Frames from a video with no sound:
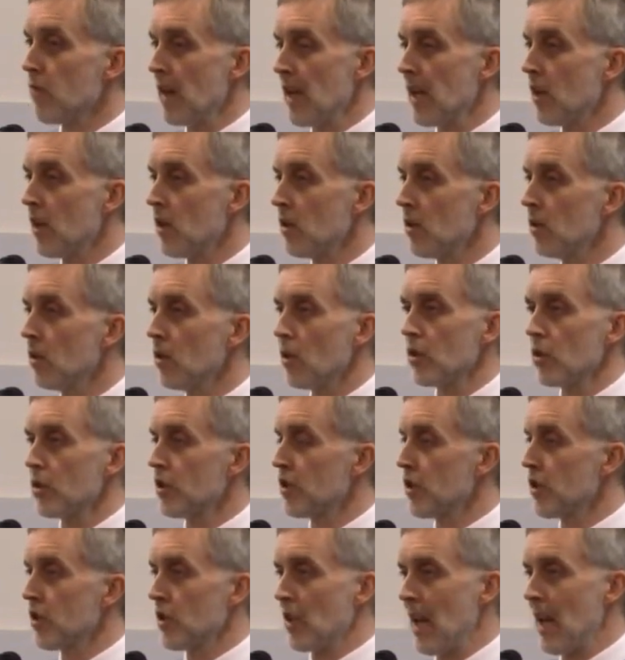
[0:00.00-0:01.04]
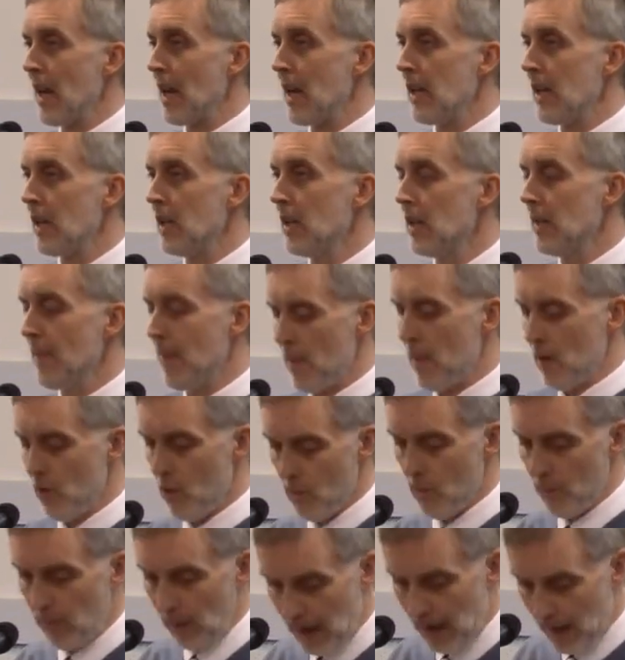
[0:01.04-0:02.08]
wrinkle or stain
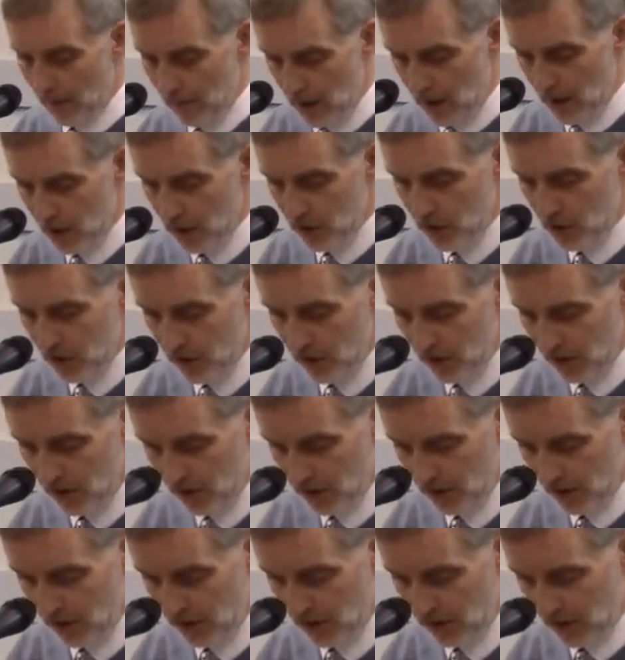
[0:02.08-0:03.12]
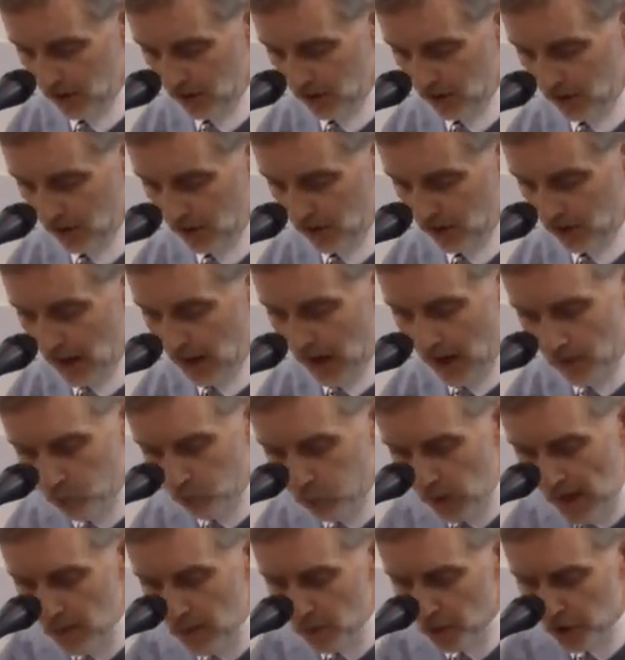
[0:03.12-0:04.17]
or blemish.
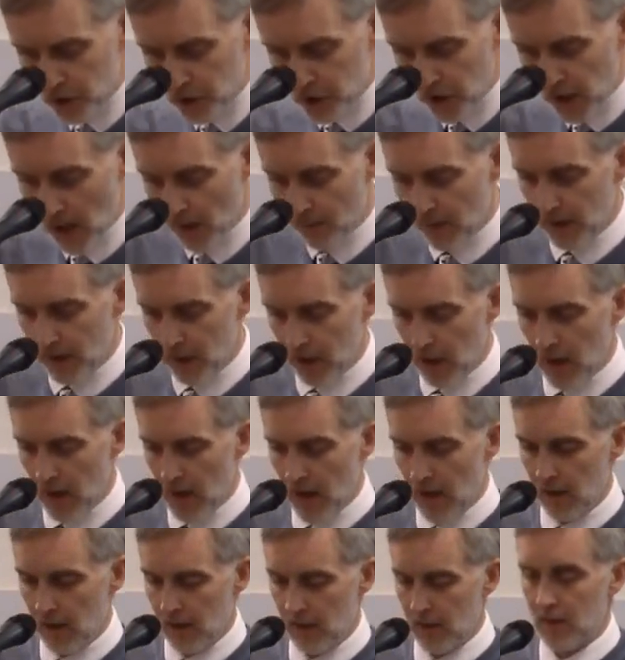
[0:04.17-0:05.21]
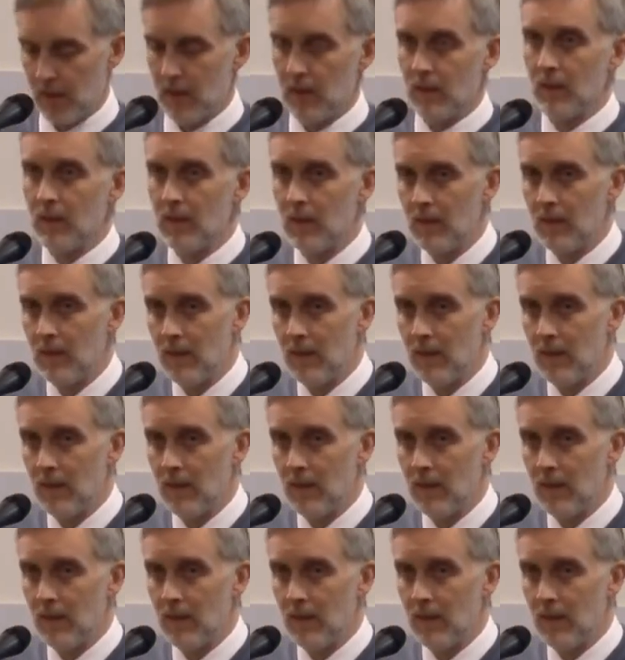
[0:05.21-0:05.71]
And we will see him as he is.